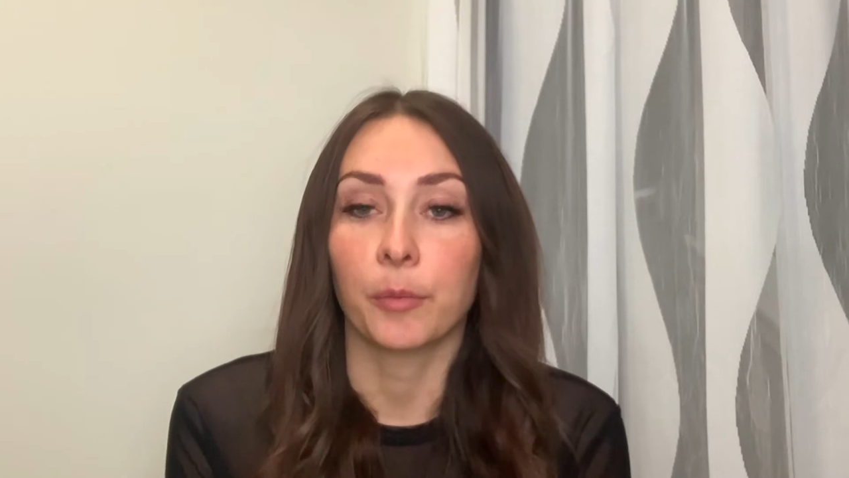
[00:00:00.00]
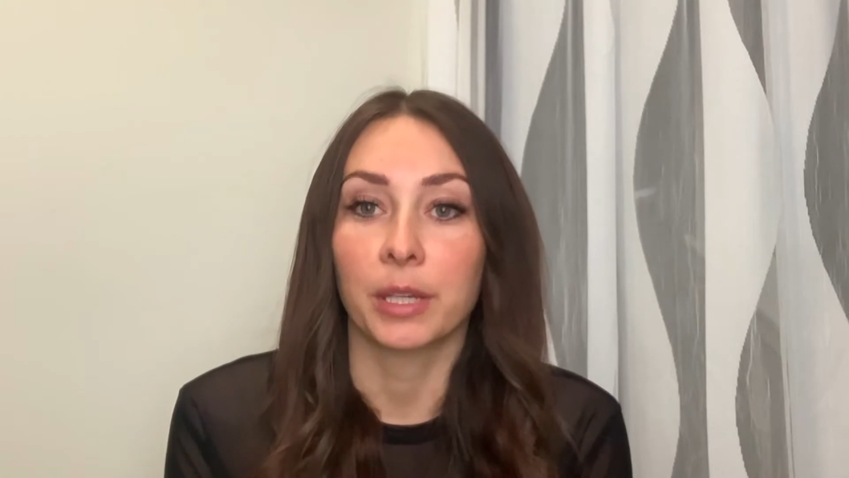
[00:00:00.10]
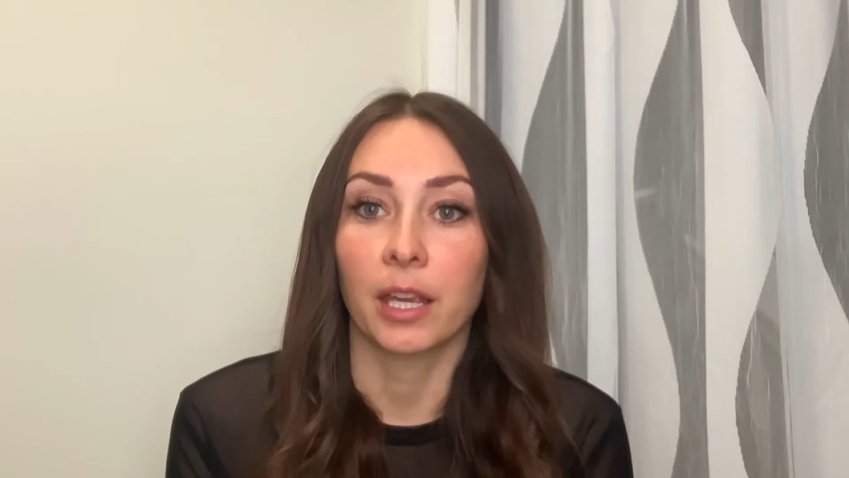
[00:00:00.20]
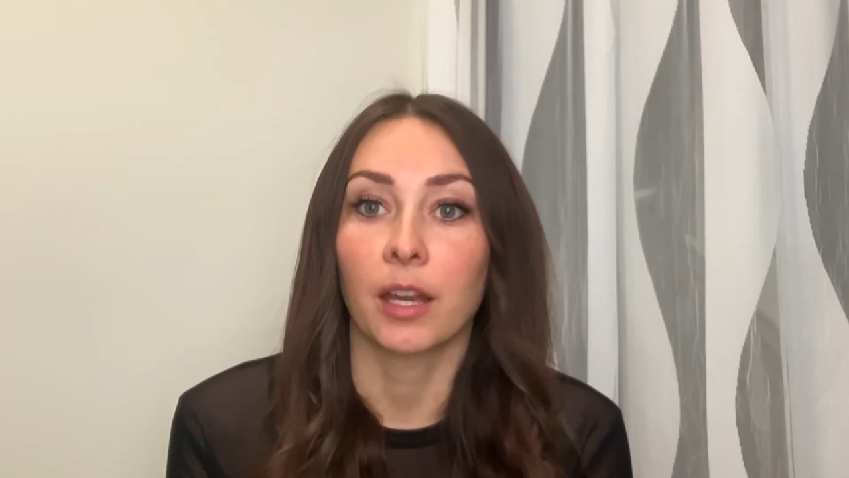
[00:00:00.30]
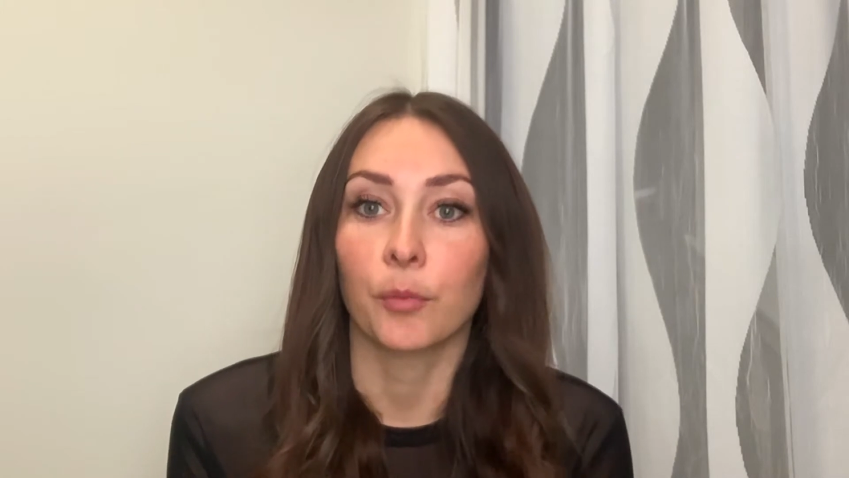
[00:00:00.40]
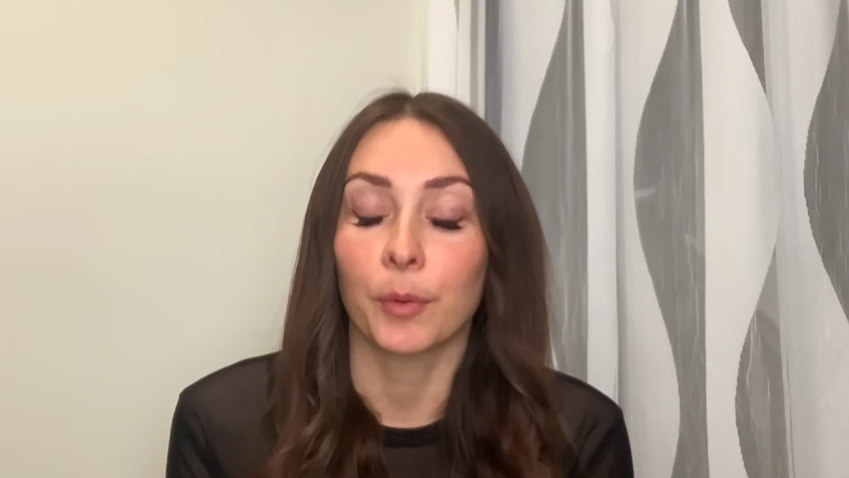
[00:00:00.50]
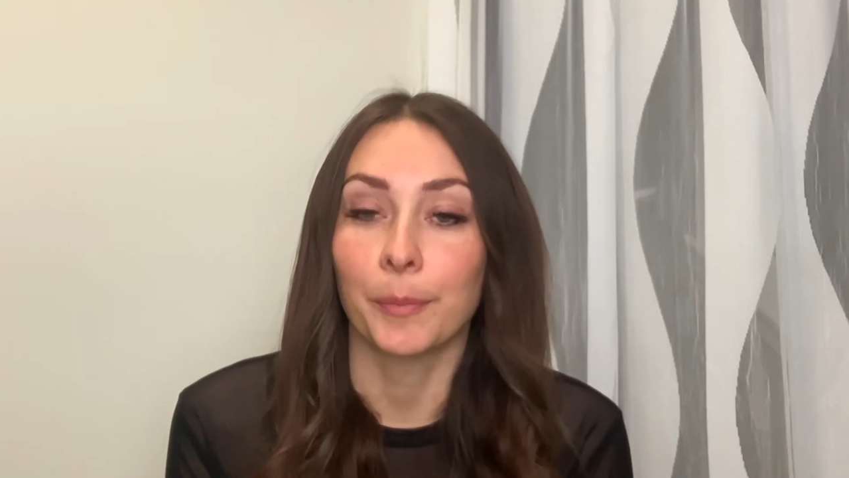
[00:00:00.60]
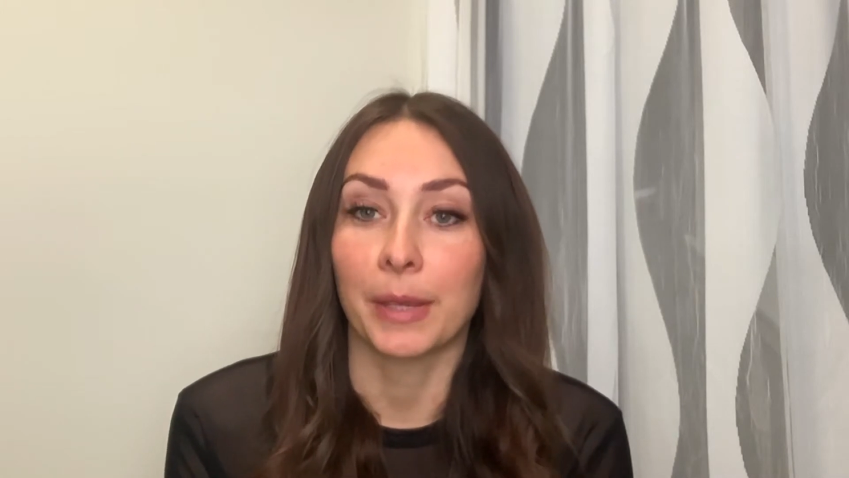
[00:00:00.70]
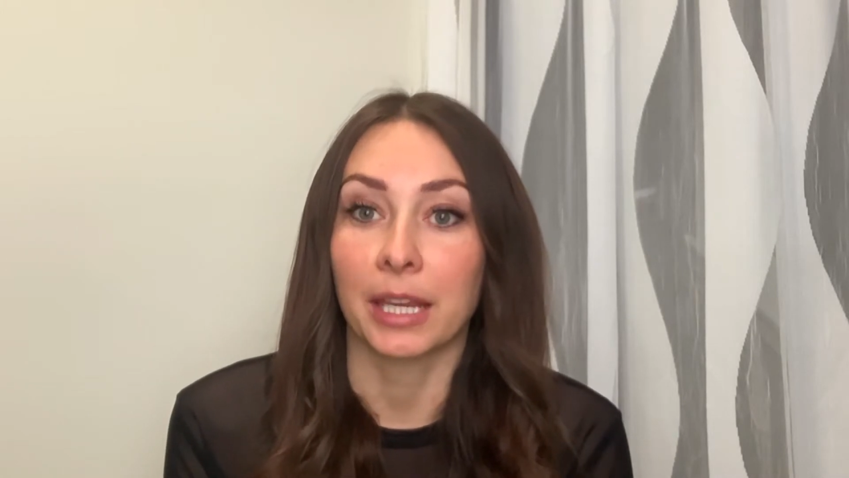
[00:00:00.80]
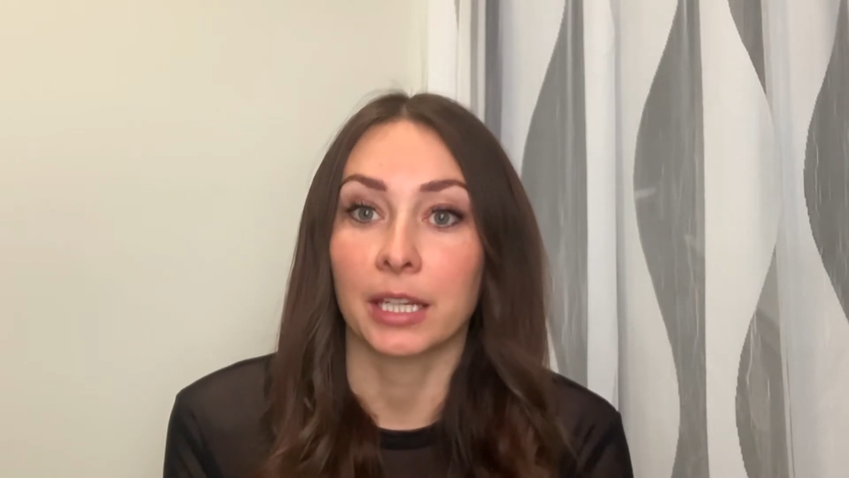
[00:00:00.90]
we
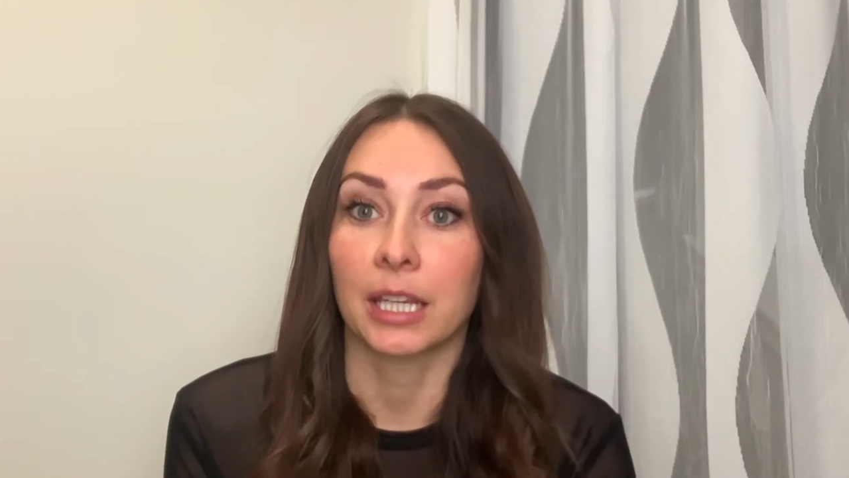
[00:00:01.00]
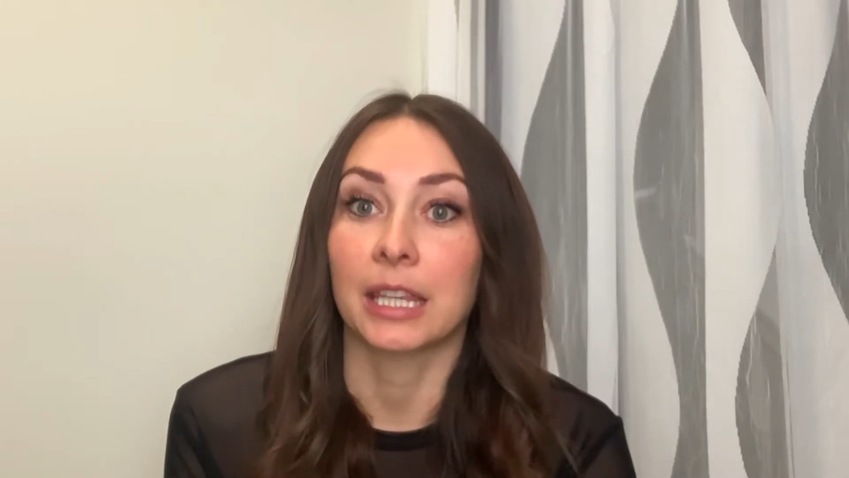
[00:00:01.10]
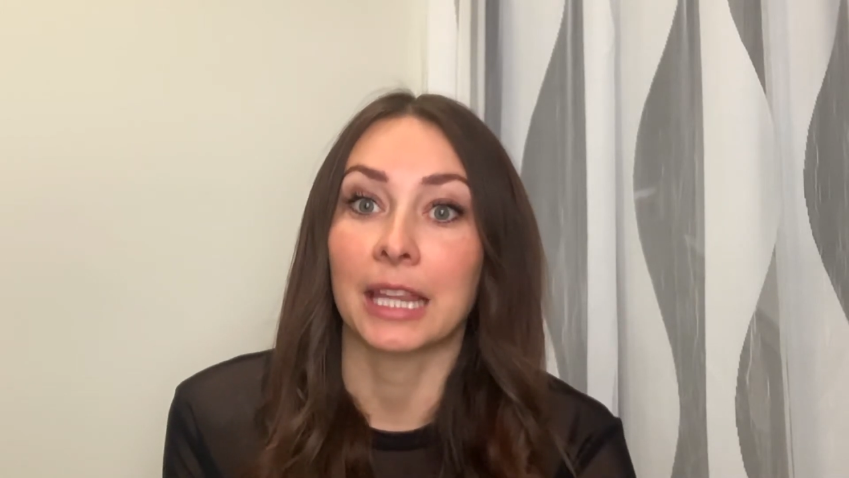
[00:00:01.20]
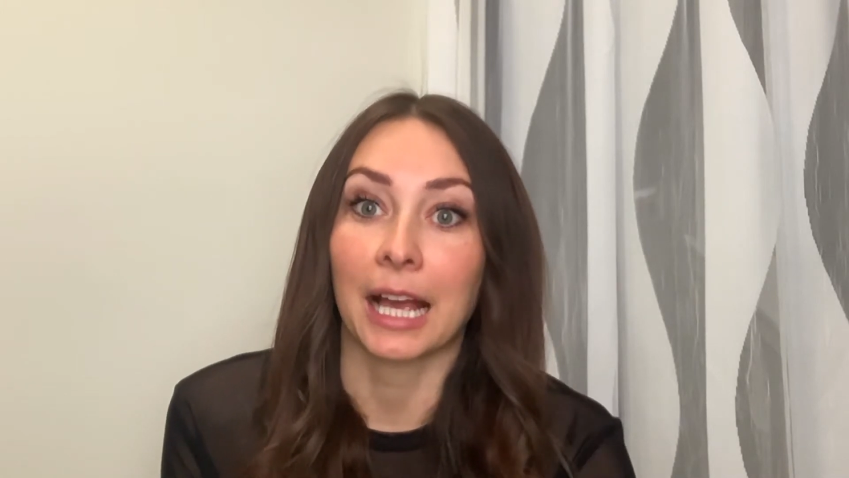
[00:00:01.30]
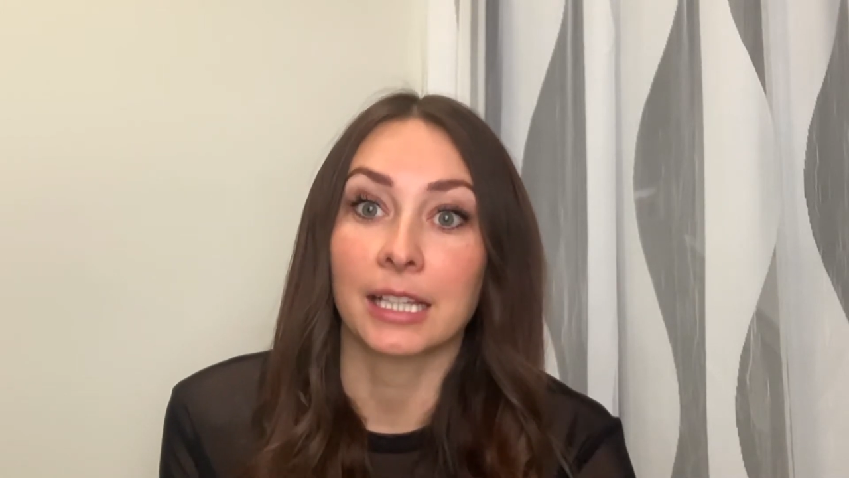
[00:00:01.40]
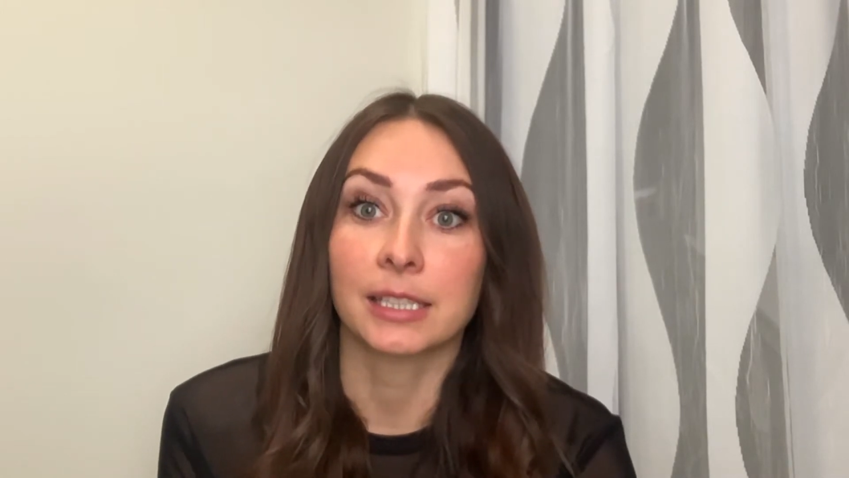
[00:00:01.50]
remain in that